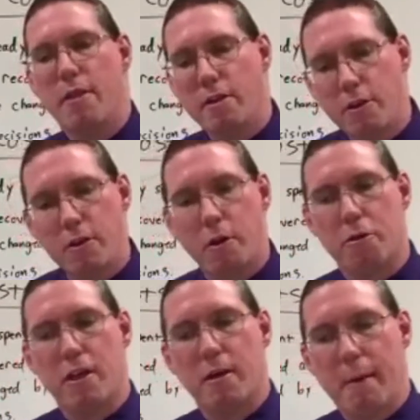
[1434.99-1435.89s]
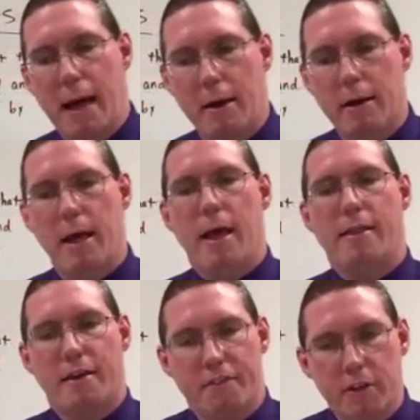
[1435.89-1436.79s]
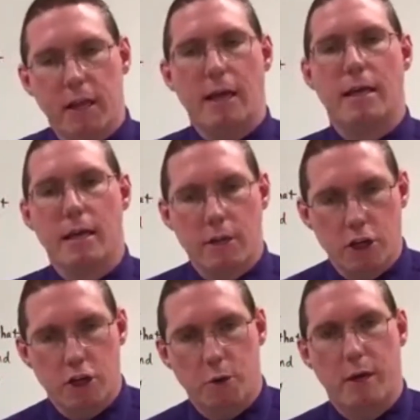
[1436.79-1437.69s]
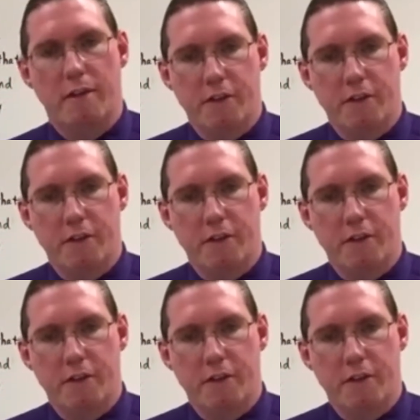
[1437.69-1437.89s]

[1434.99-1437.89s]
then you can go think about it, and then if you like it, you do it.